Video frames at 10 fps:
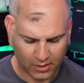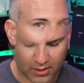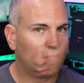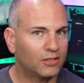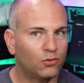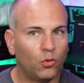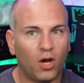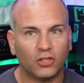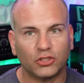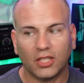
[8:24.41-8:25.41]
Thanks for
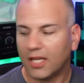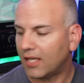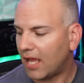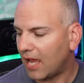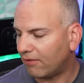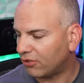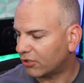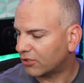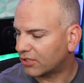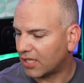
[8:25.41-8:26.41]
watching, and have
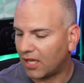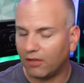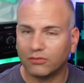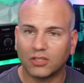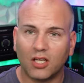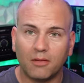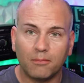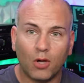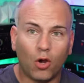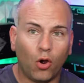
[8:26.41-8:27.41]
yourselves a
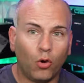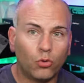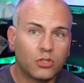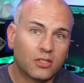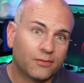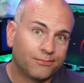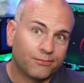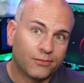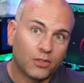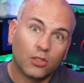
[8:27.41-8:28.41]
most
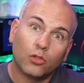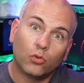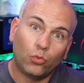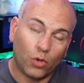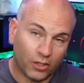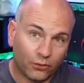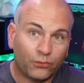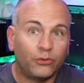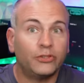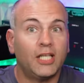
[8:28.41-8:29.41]

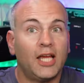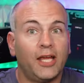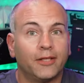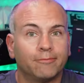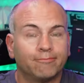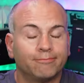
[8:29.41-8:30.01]
wonderful day.